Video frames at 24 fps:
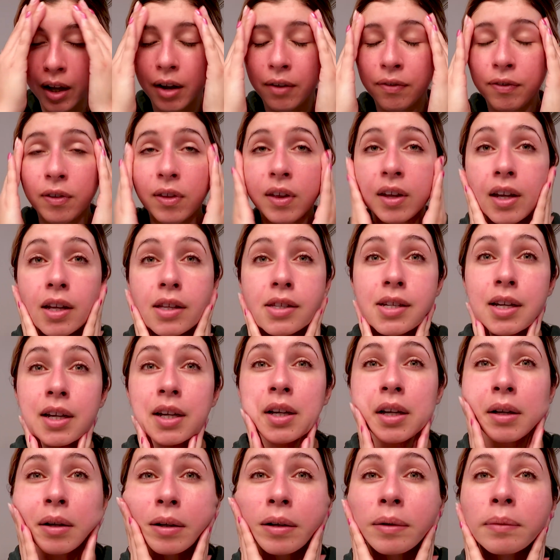feel like it's like
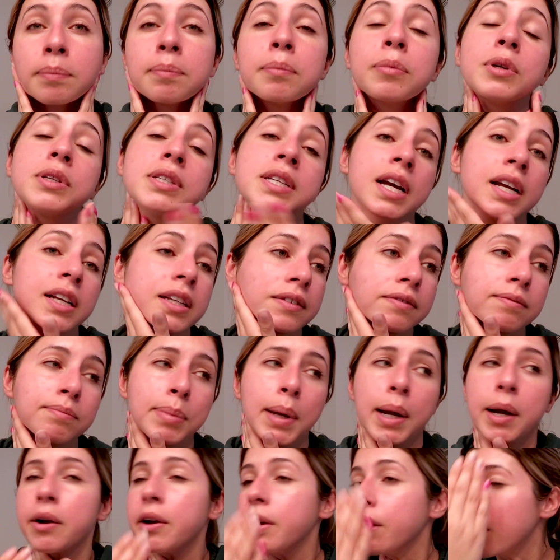a protective
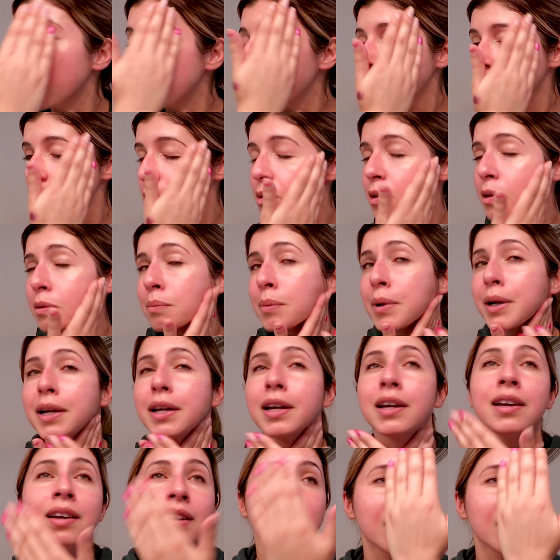barrier between my